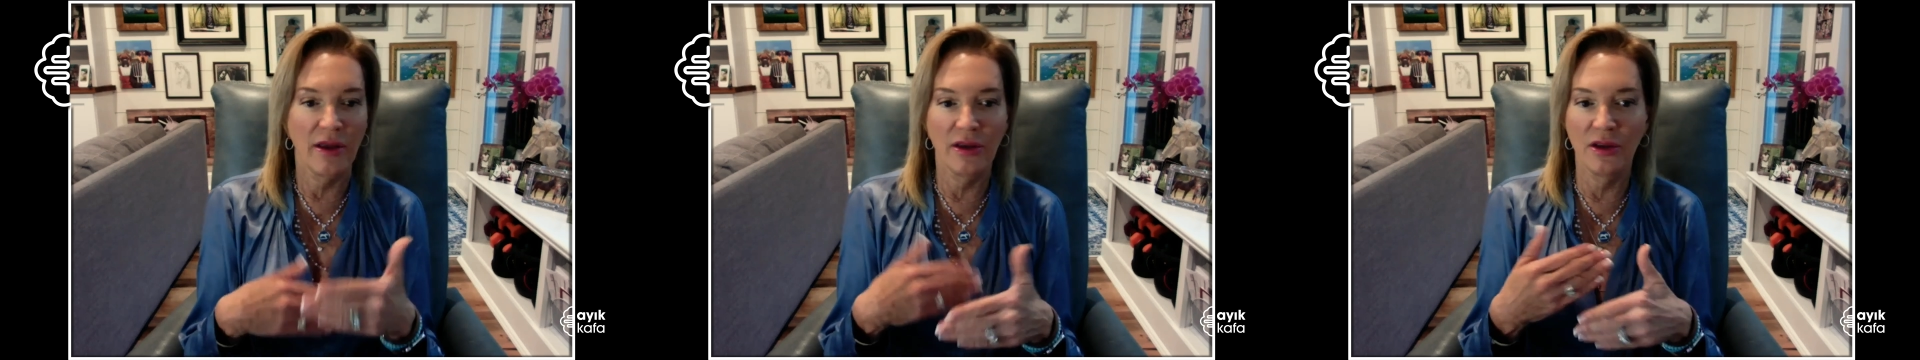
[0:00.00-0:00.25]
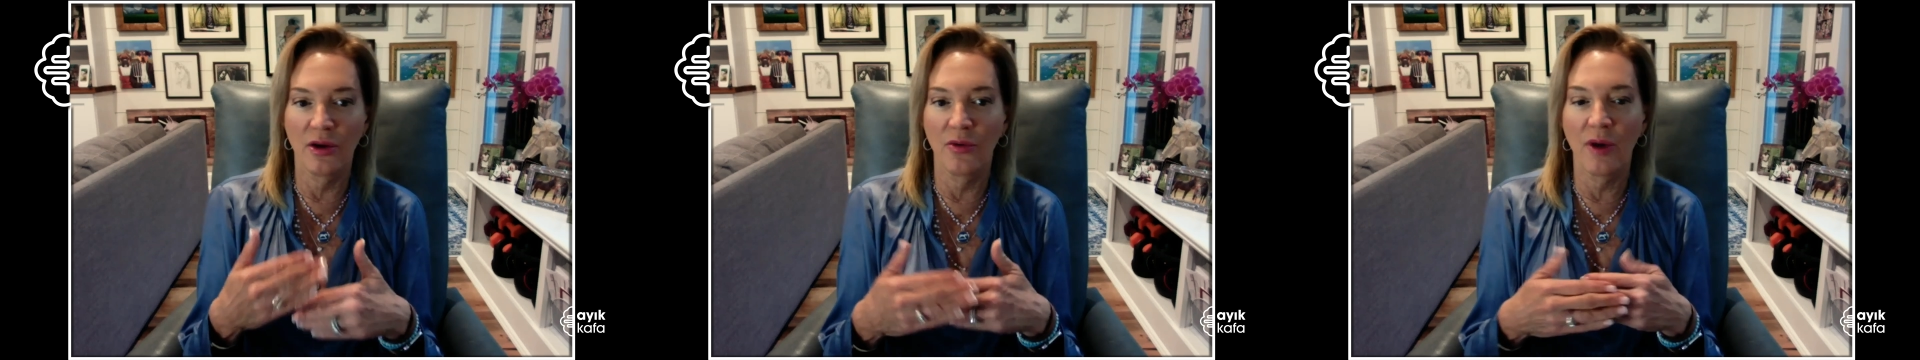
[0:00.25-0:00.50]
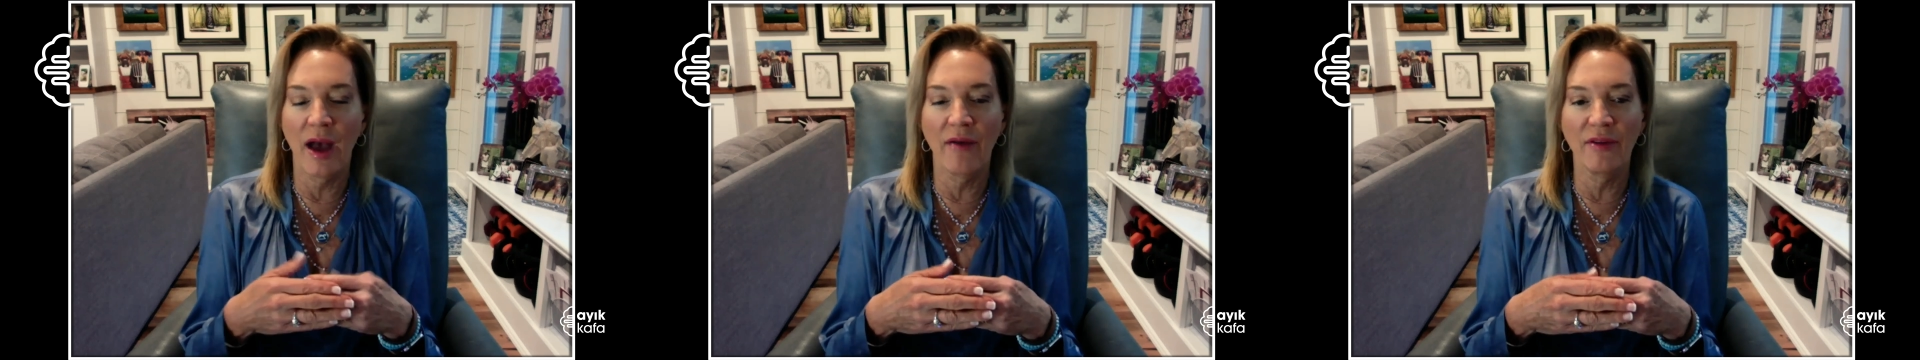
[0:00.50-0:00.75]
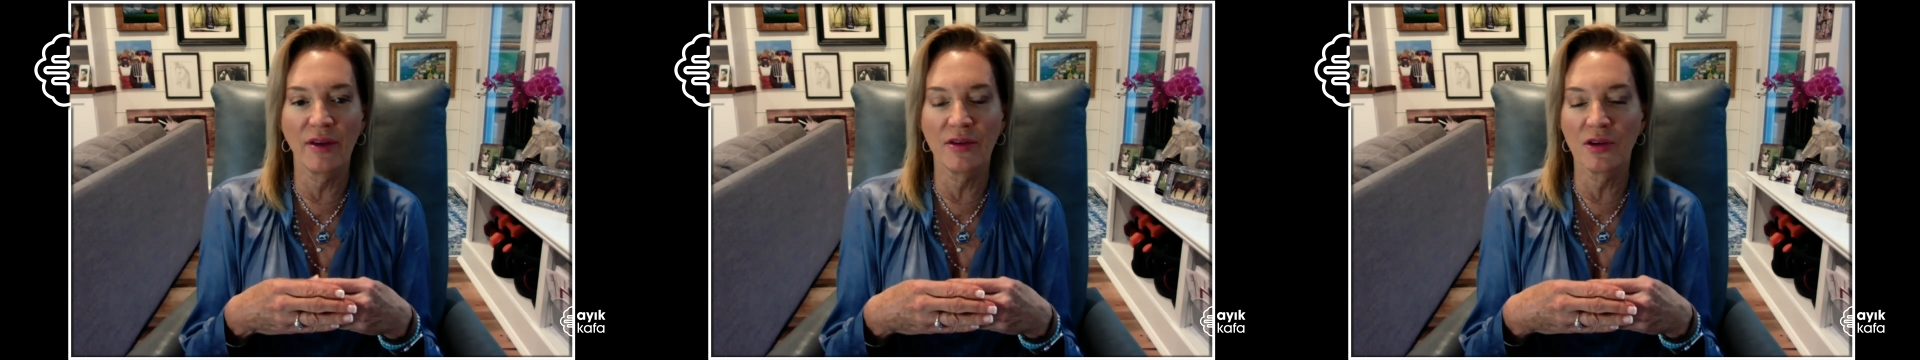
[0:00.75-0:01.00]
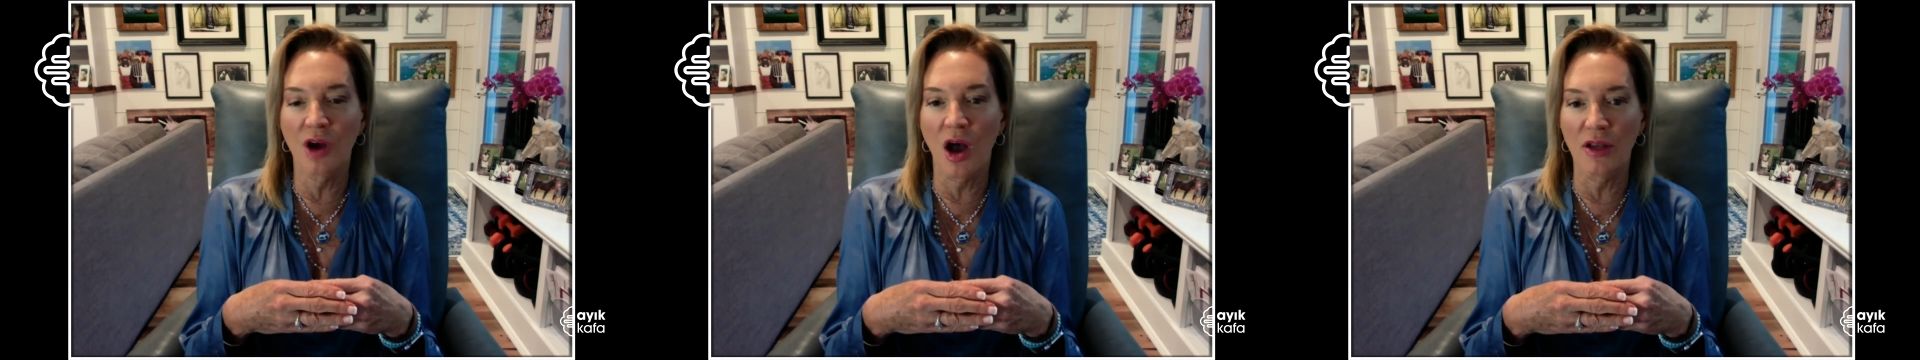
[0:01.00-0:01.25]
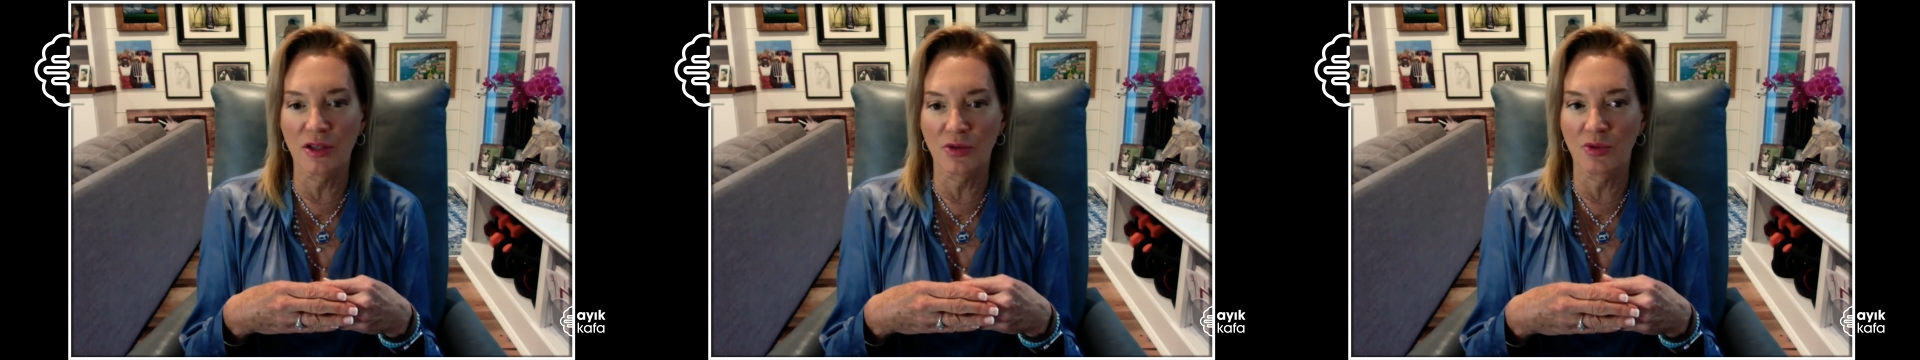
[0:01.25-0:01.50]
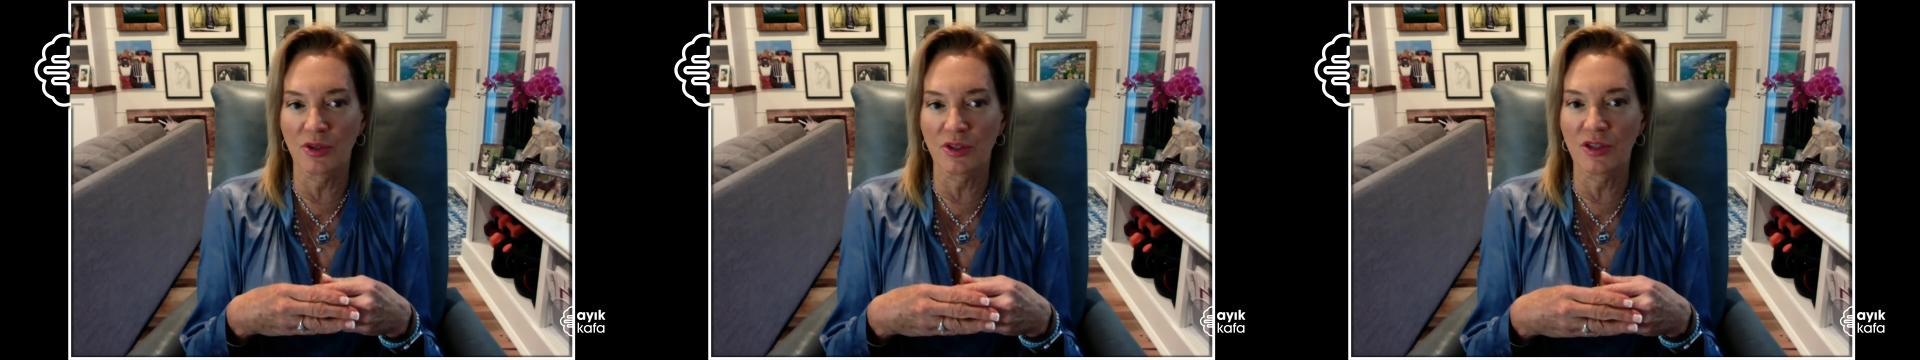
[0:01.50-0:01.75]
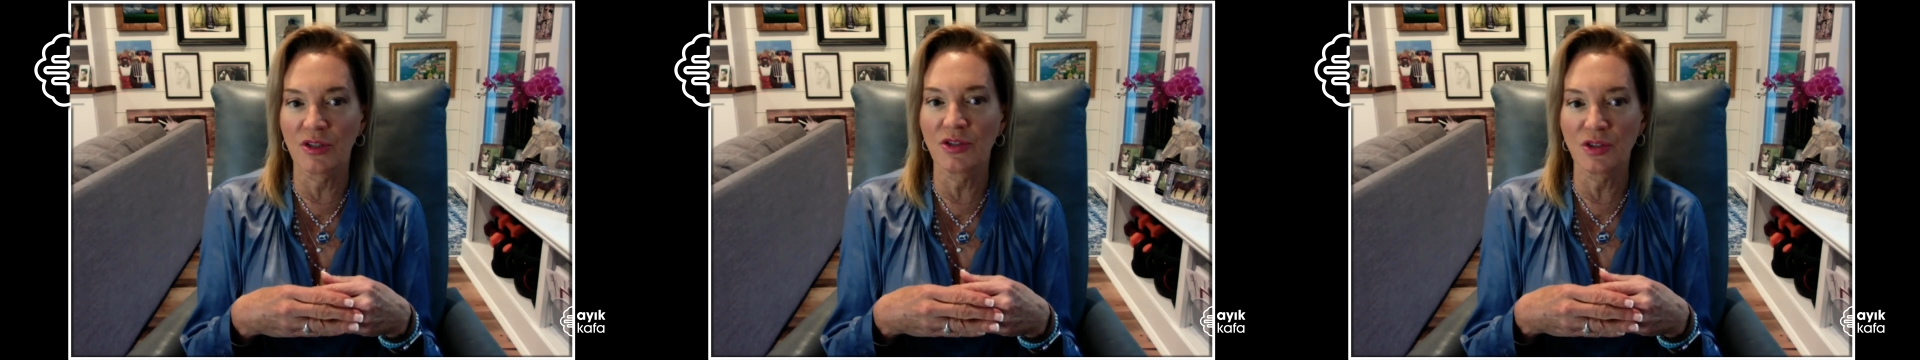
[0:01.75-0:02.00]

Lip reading: having consequences.